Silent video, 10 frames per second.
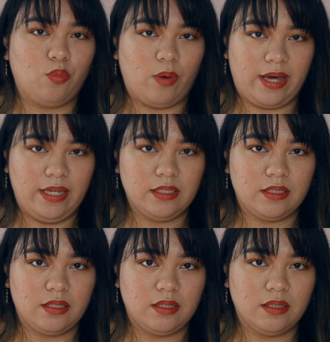white,
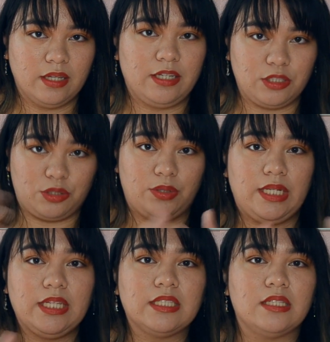like
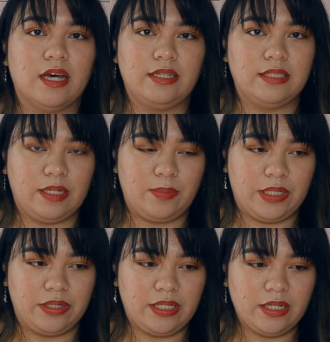during this 9-day
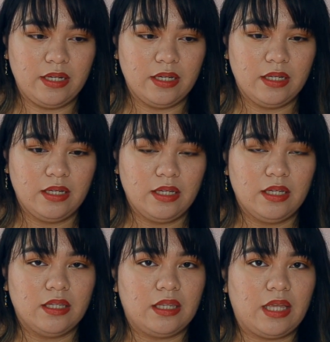period,
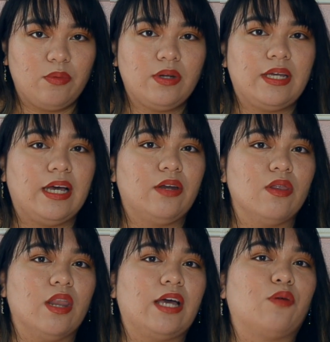they would get
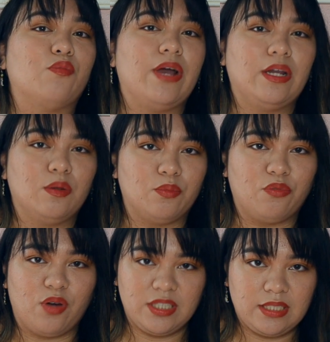like random
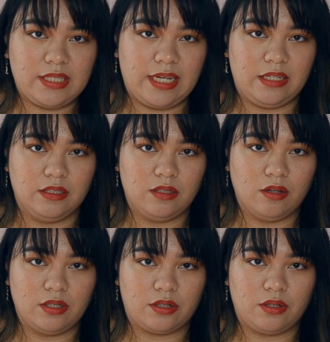rust stains
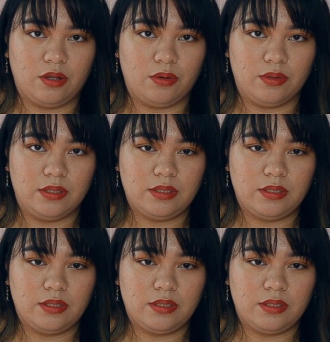on their clothes.